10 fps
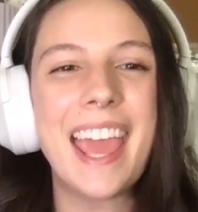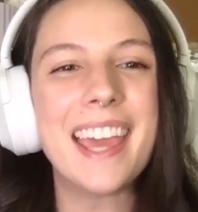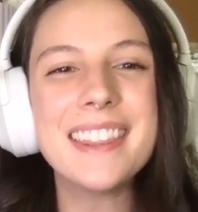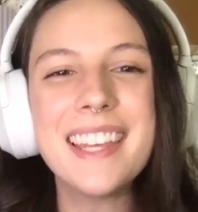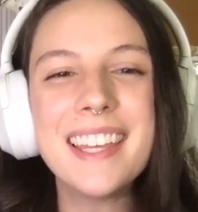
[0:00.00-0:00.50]

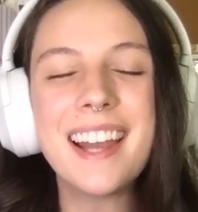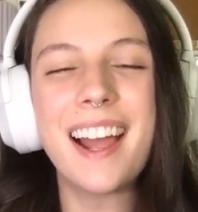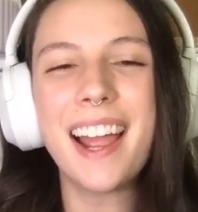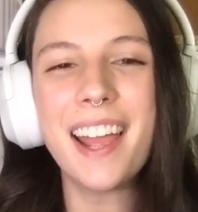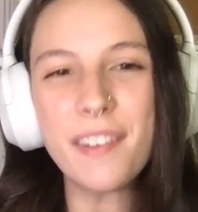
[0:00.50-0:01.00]
And then
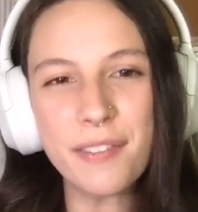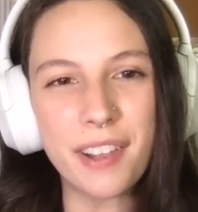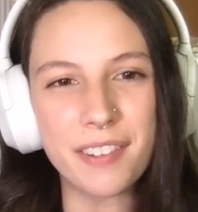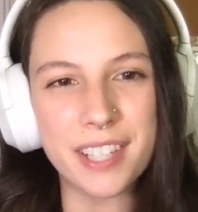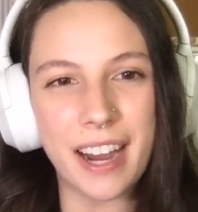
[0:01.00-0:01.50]
I have a
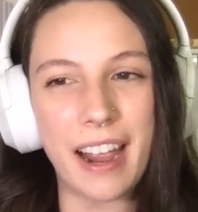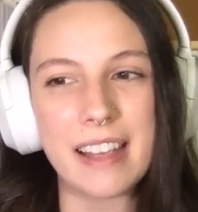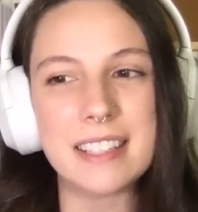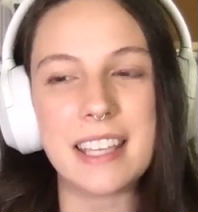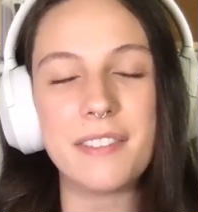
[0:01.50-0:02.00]
favor to
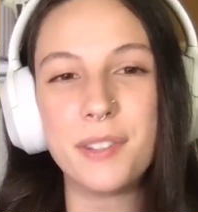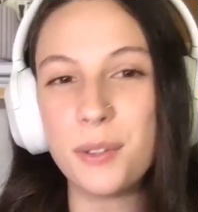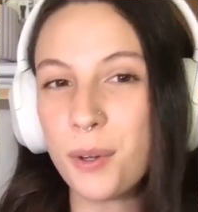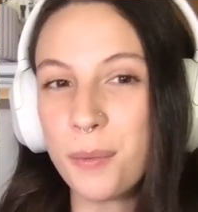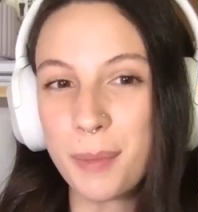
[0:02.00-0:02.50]
ask. If you
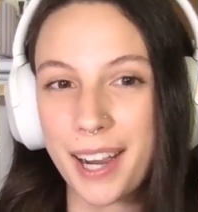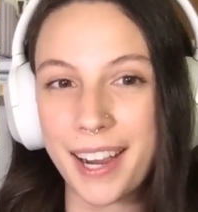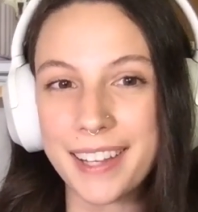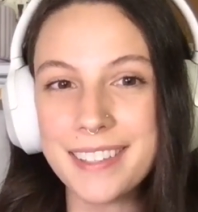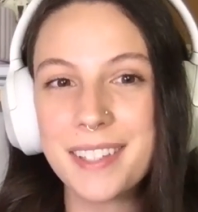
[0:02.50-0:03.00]
don't
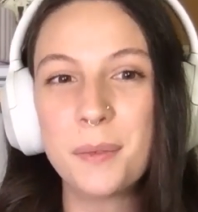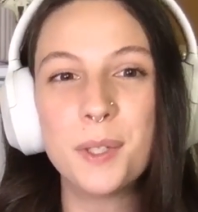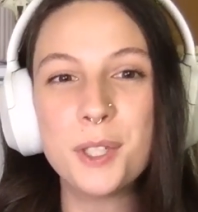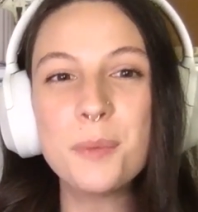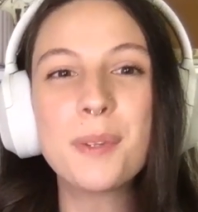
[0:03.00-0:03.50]
mind,
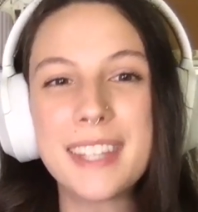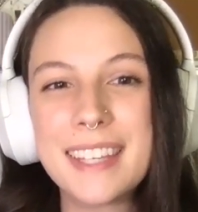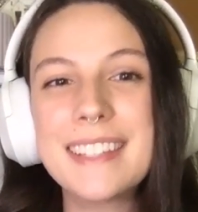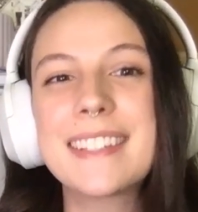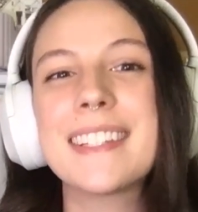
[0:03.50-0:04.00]
would you
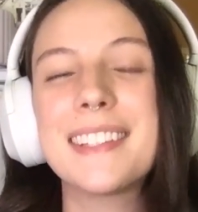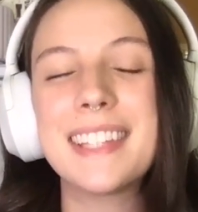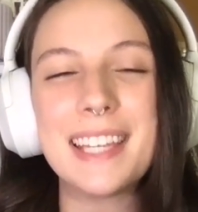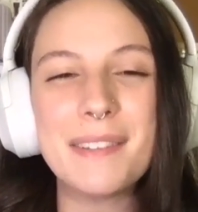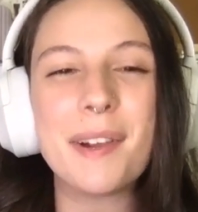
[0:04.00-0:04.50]
please
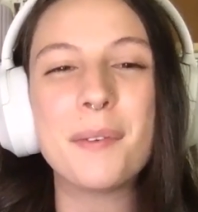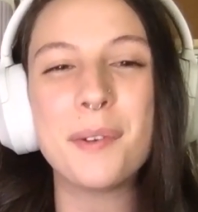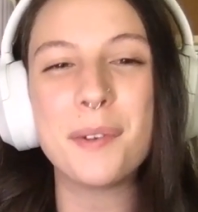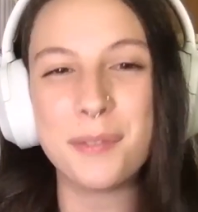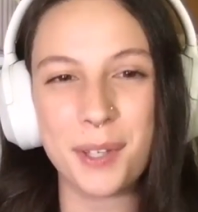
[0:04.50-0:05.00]
leave a
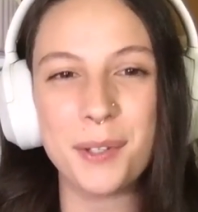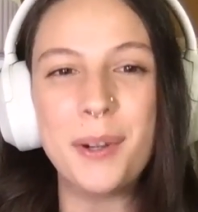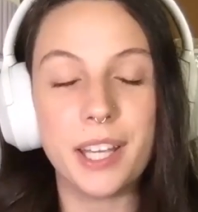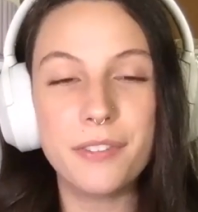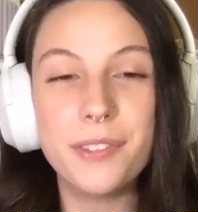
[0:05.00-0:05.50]
review?
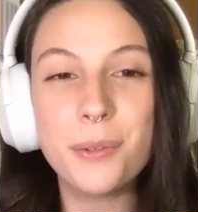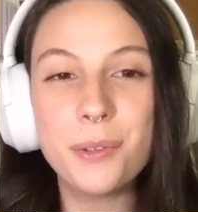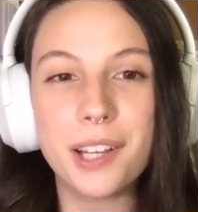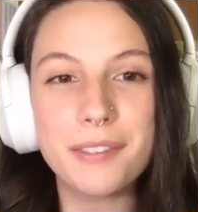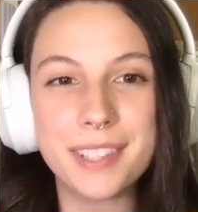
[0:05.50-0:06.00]
If you
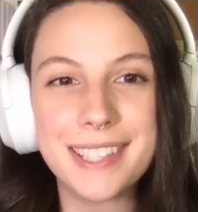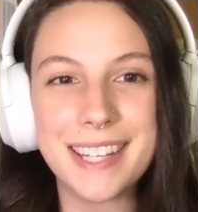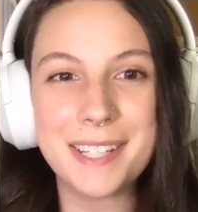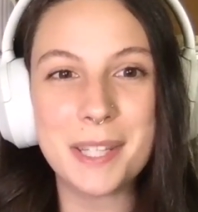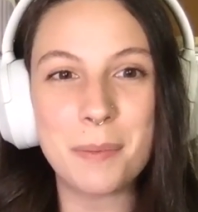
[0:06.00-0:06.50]
love
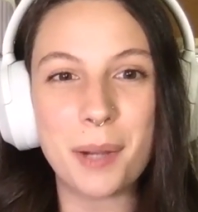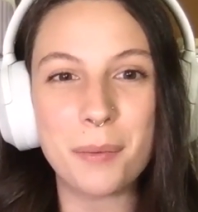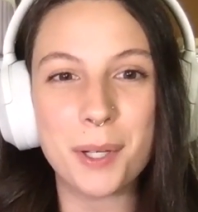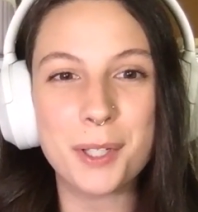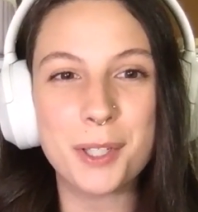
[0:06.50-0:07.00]
listening to the
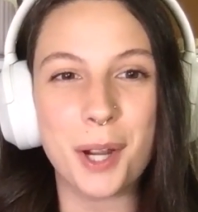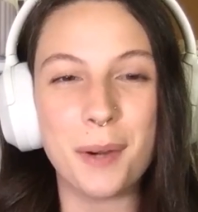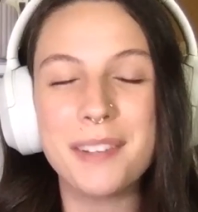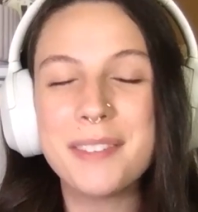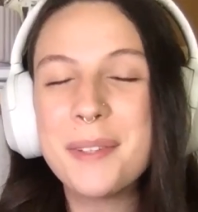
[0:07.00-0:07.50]
Bywords
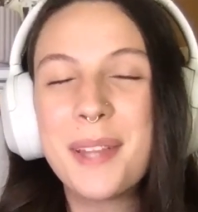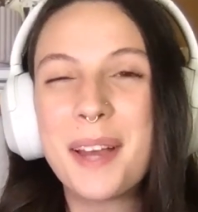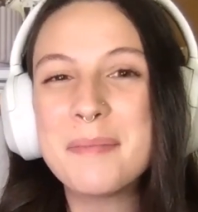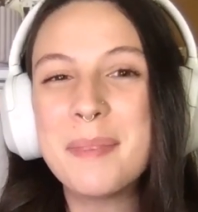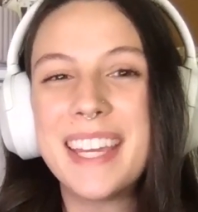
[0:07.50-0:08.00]
Show, if you
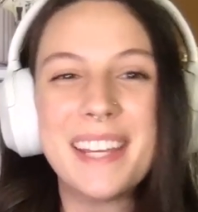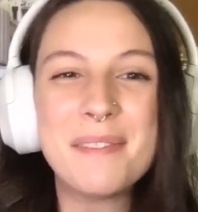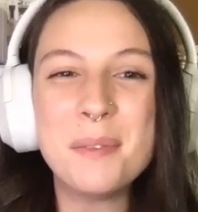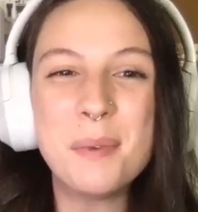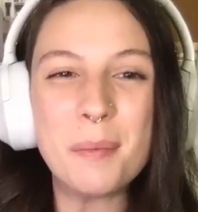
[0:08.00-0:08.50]
love me,
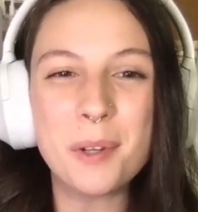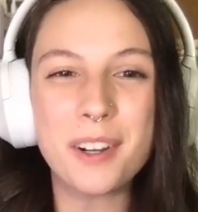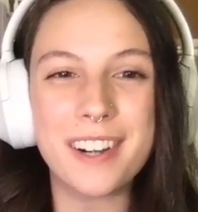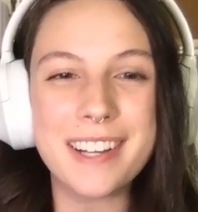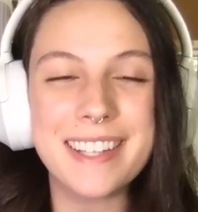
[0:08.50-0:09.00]
if you want more
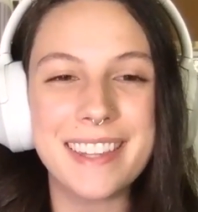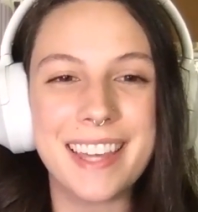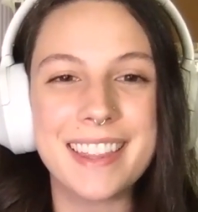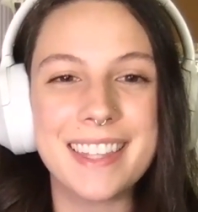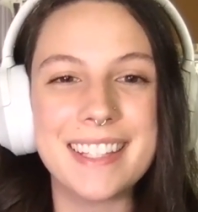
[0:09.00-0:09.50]
content
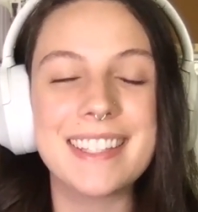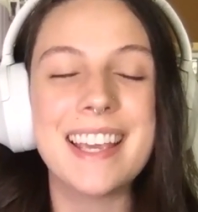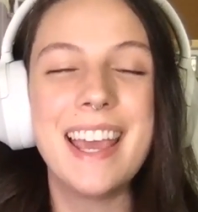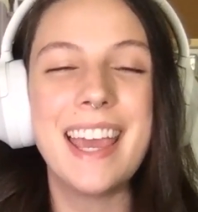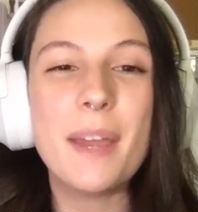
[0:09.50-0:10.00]
like this,
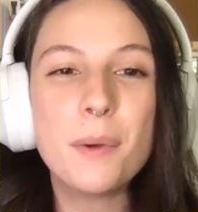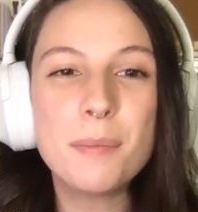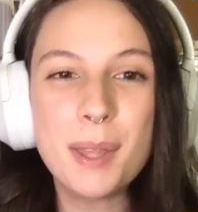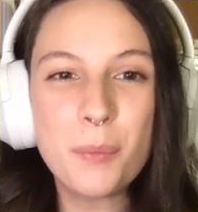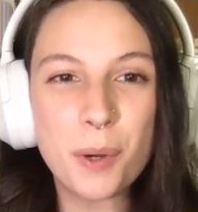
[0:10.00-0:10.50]
it would
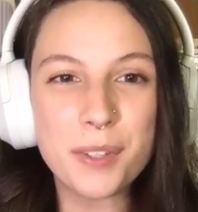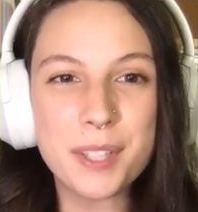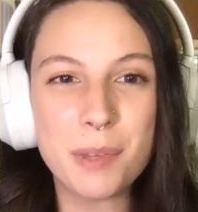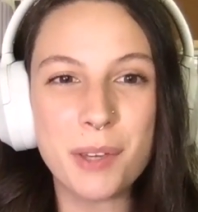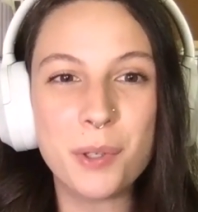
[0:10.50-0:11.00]
mean the world
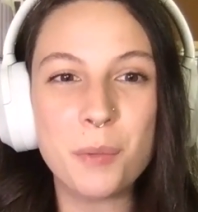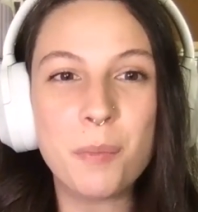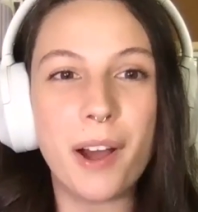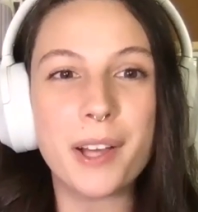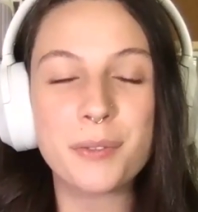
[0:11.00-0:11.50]
to me if you would
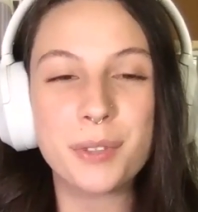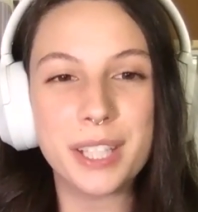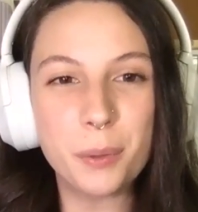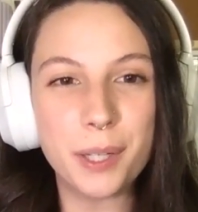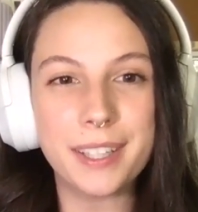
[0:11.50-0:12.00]
pause
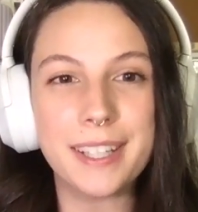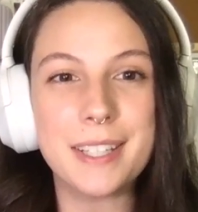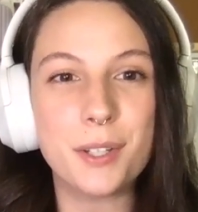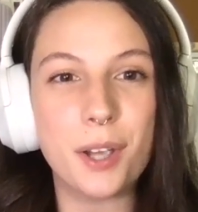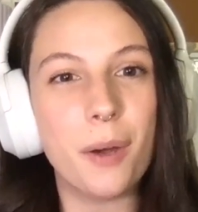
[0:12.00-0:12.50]
really quickly
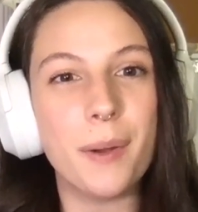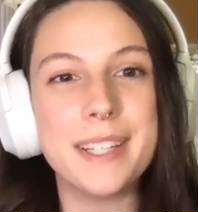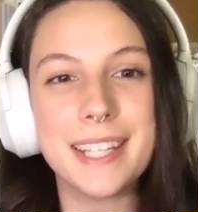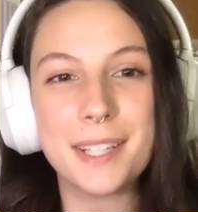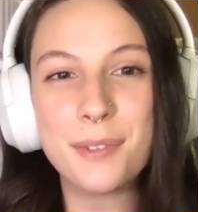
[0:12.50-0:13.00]
to go and
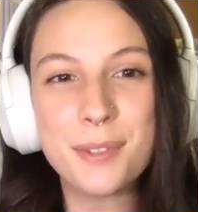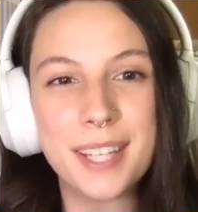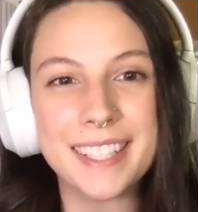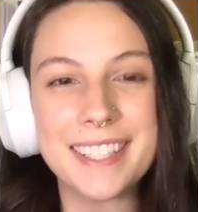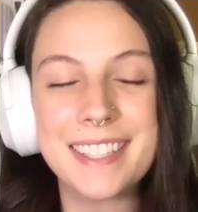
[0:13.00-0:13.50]
take a few
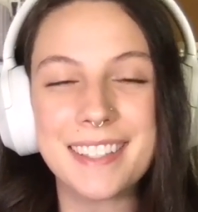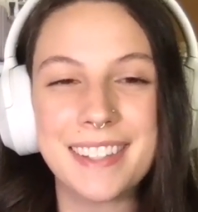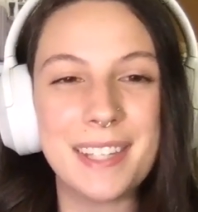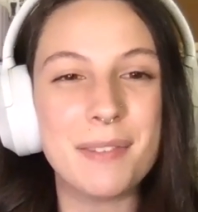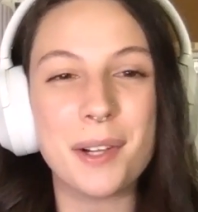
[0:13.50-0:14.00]
seconds to
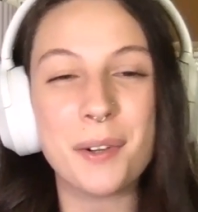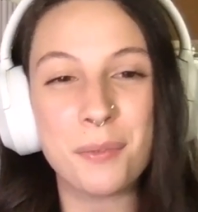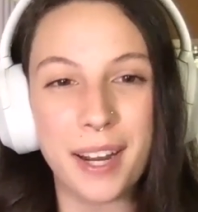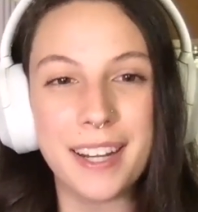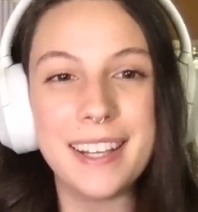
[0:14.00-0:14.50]
leave a
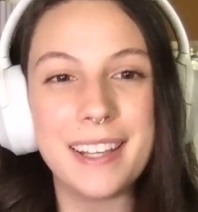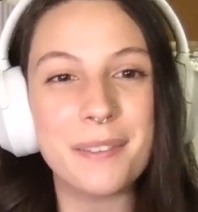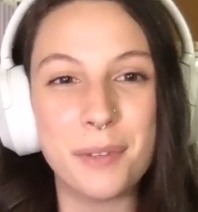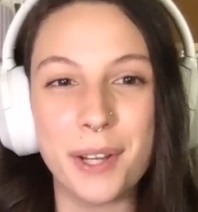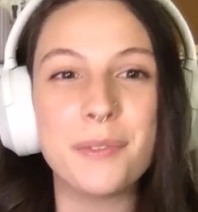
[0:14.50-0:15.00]
rating and a
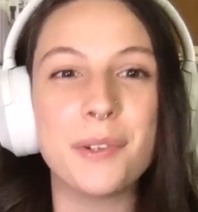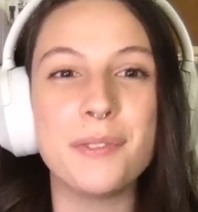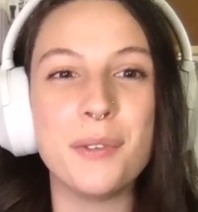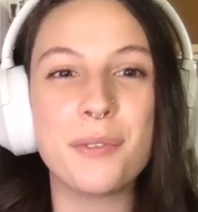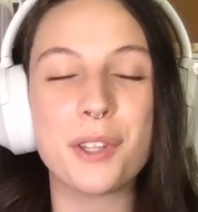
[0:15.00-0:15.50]
written
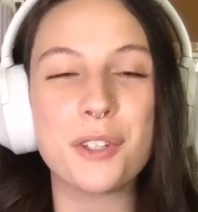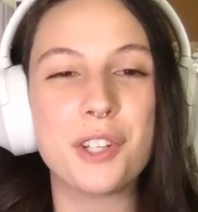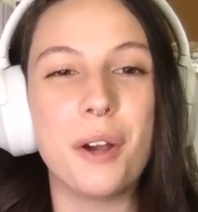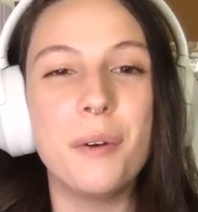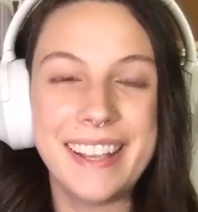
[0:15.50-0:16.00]
review for the
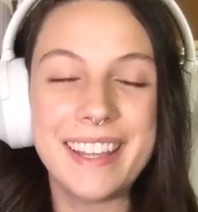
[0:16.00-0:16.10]
show.